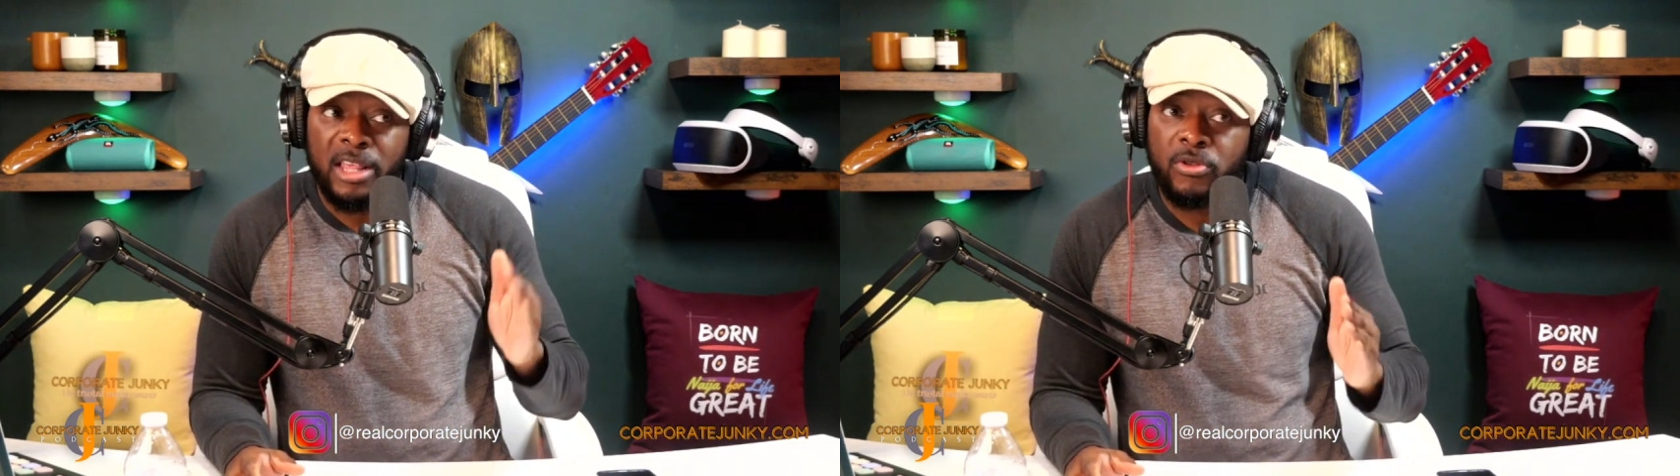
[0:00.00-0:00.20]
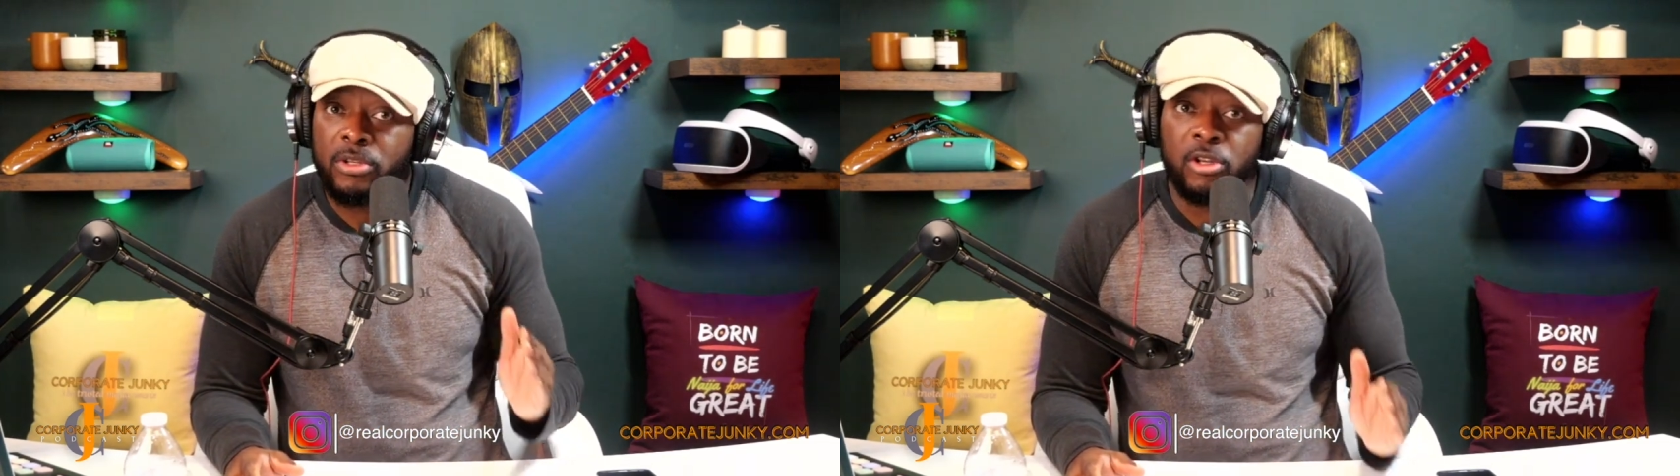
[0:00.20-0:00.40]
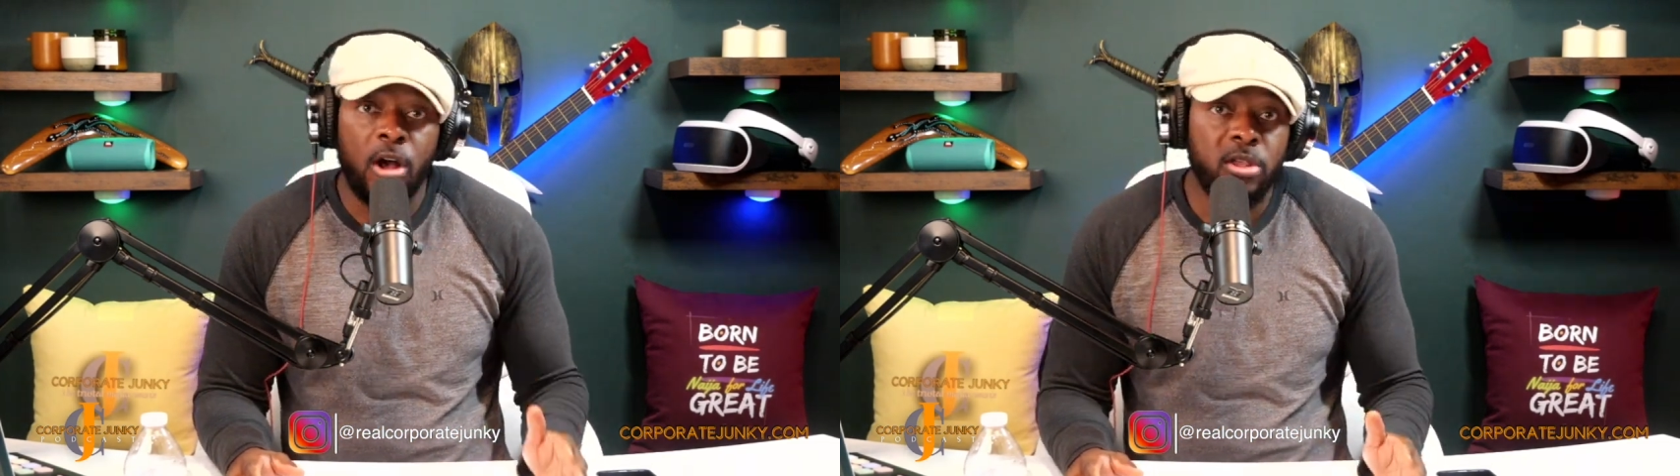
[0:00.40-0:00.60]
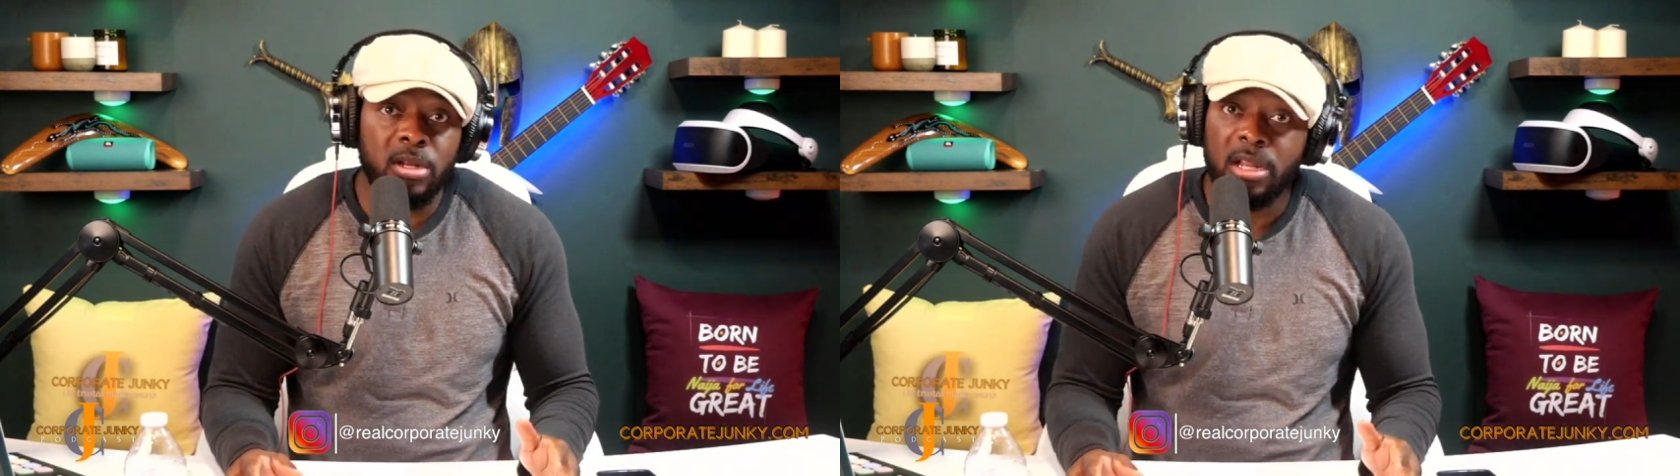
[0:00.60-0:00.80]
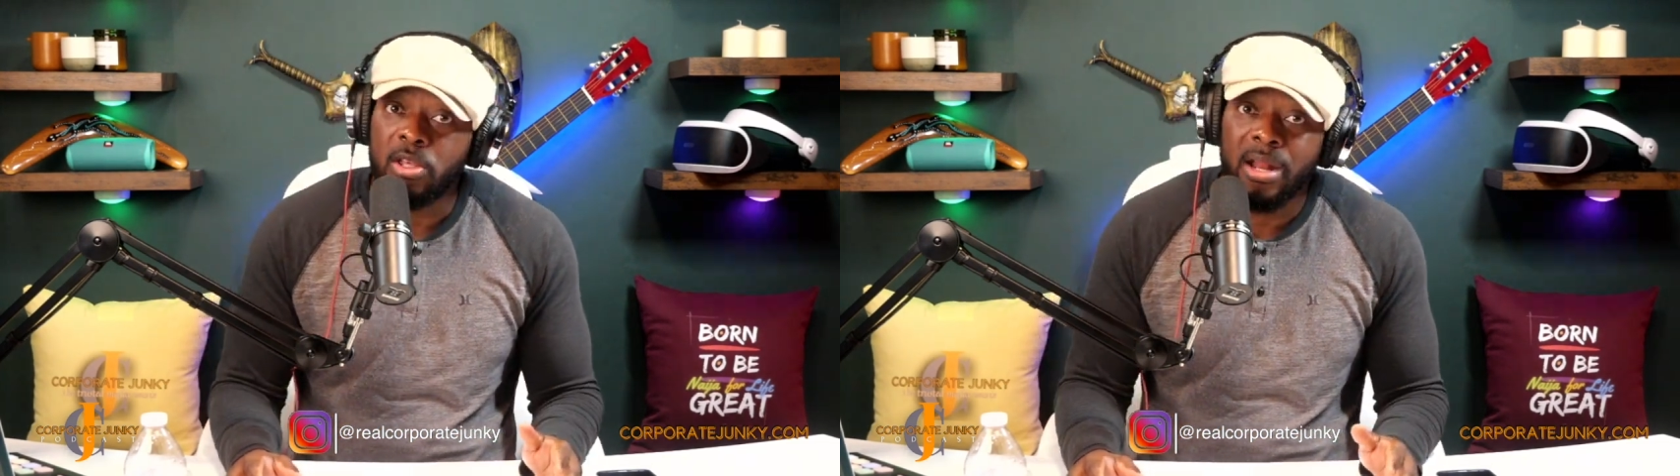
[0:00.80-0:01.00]
Nigeria is
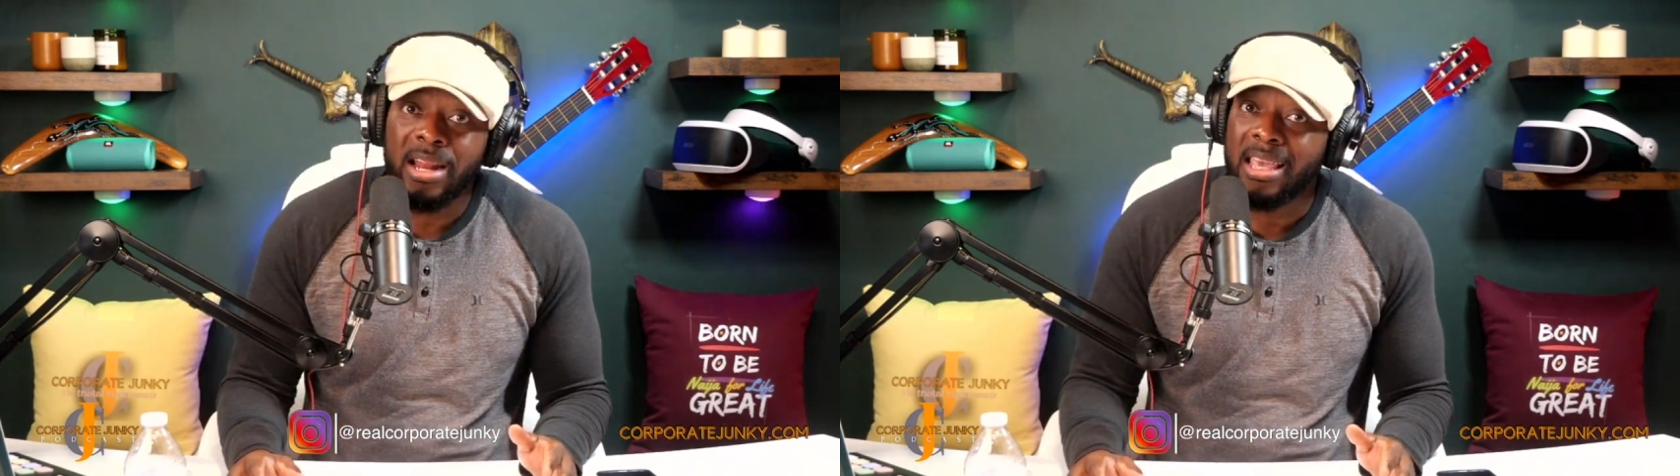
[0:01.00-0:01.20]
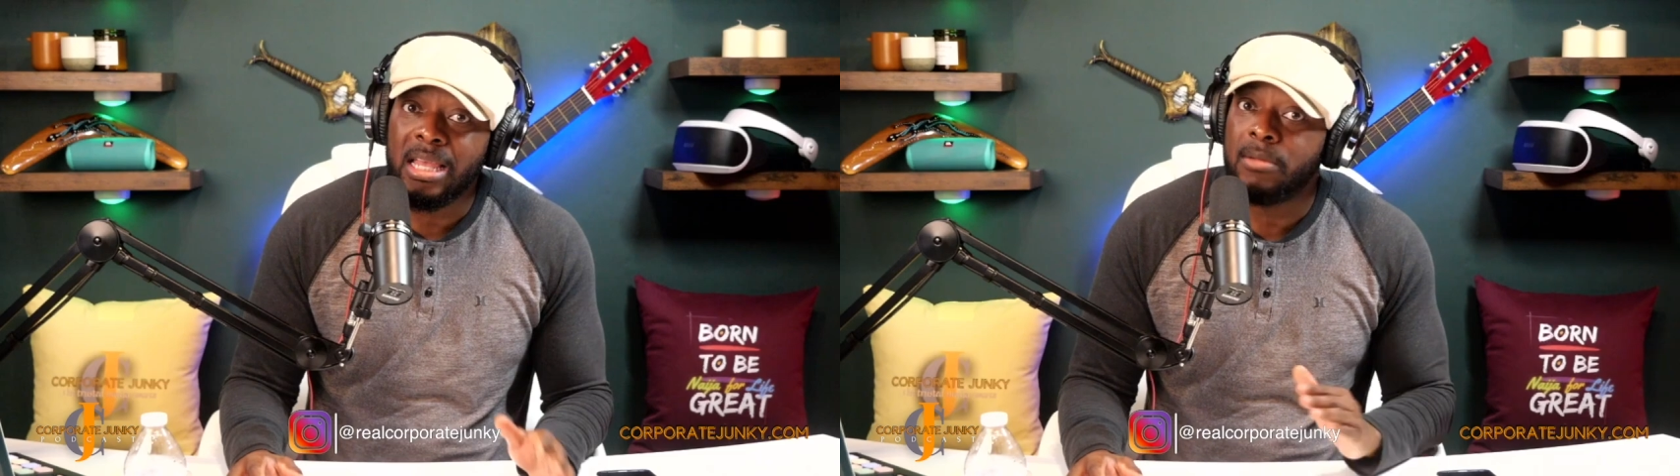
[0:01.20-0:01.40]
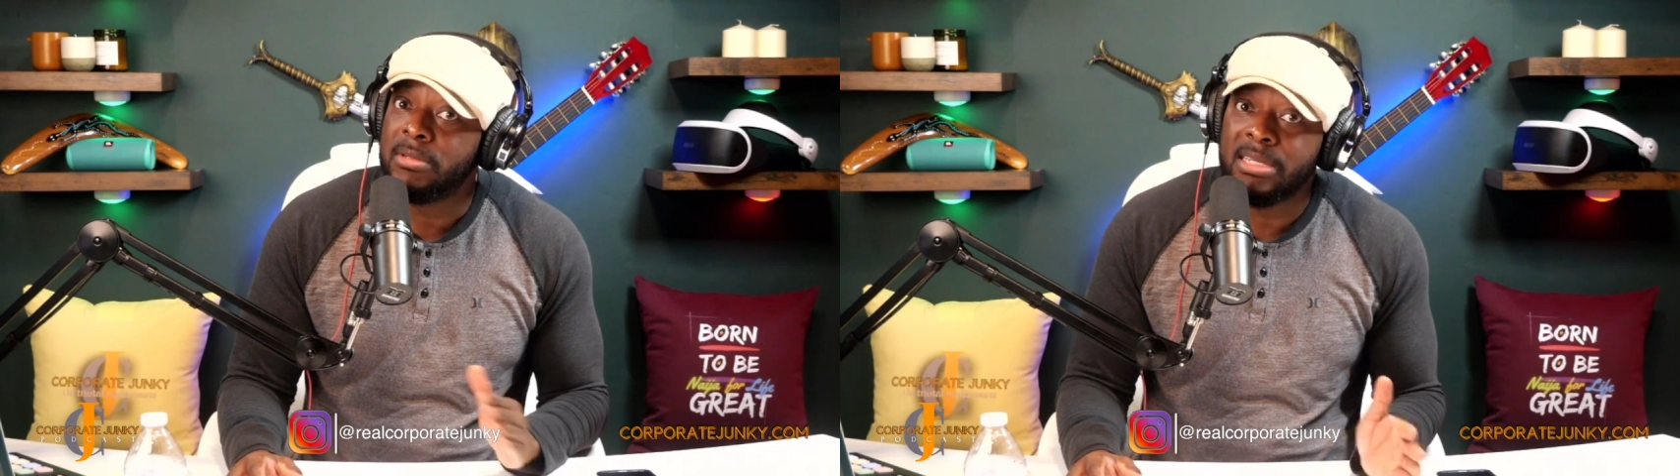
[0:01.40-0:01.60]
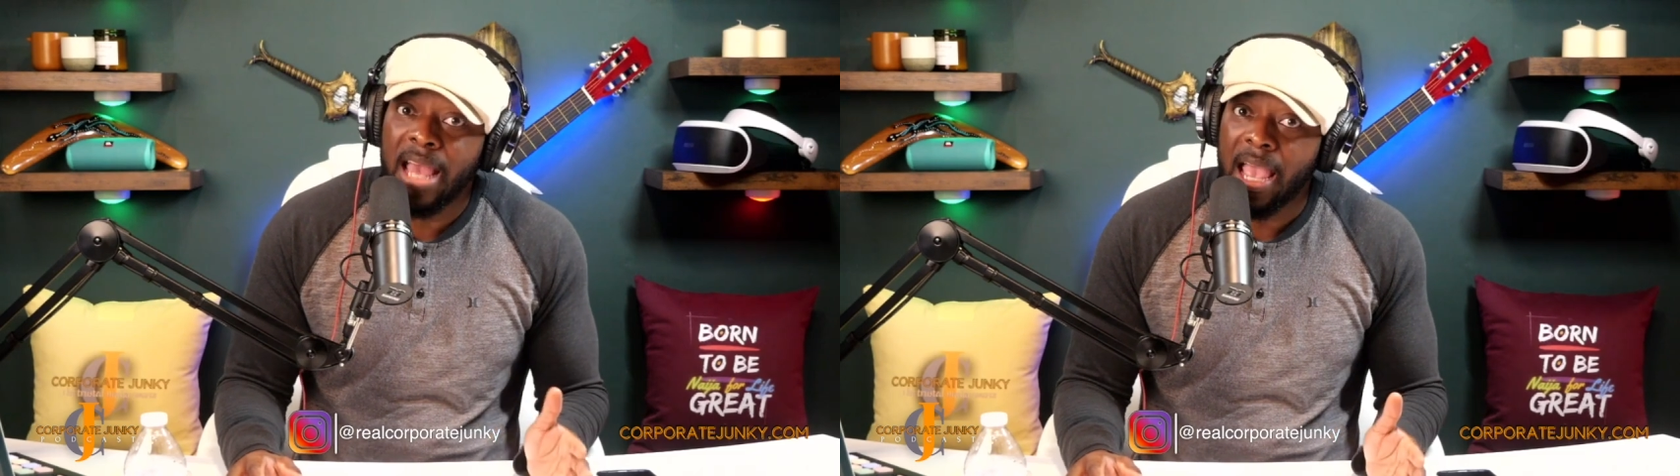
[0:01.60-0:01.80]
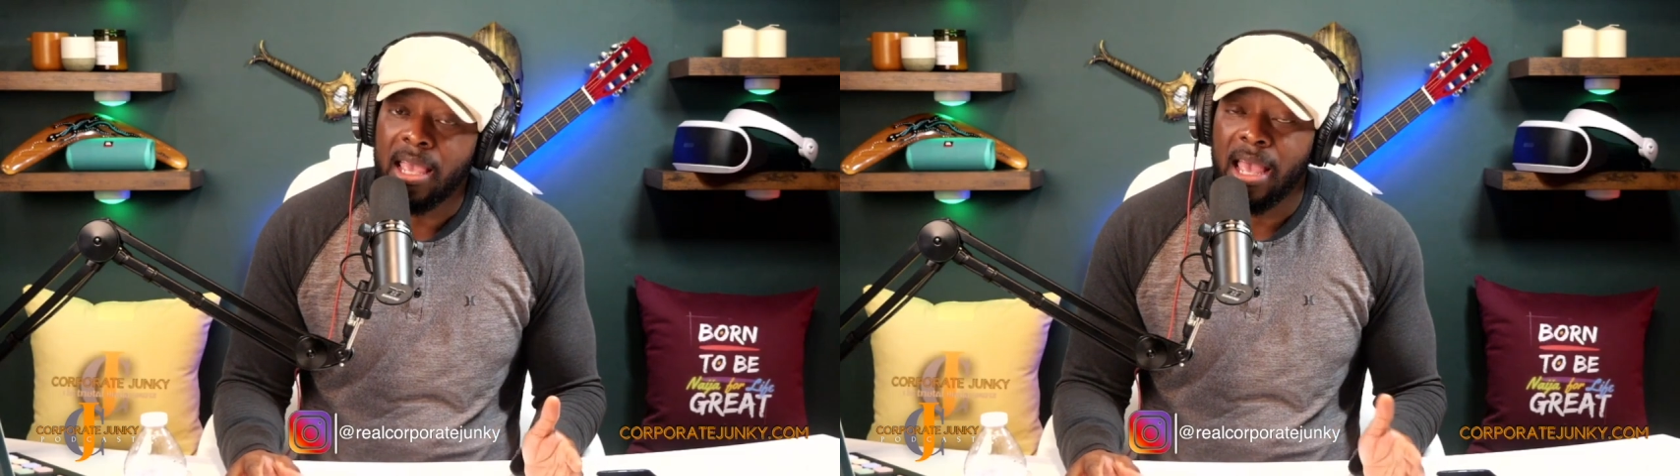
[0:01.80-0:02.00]
larger than the United Kingdom
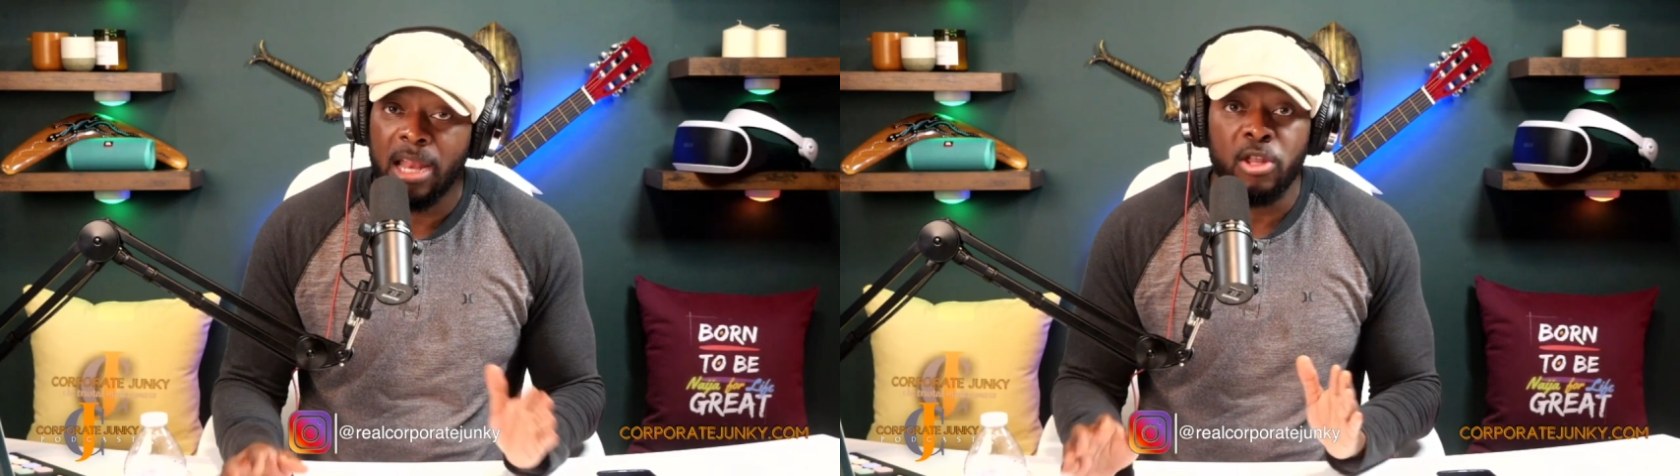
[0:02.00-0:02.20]
today,